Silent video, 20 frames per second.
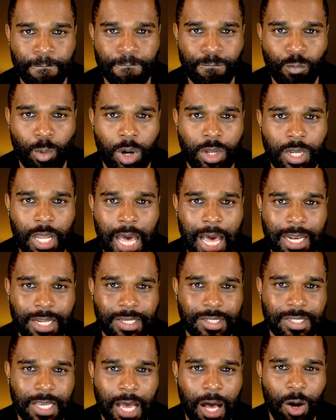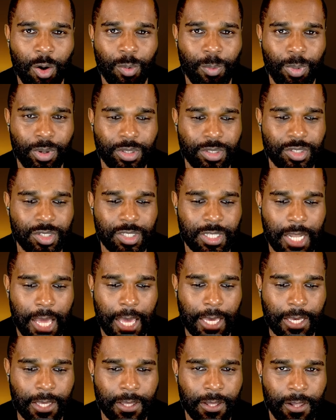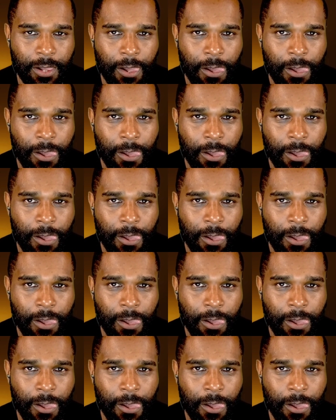one Alex Albon's neck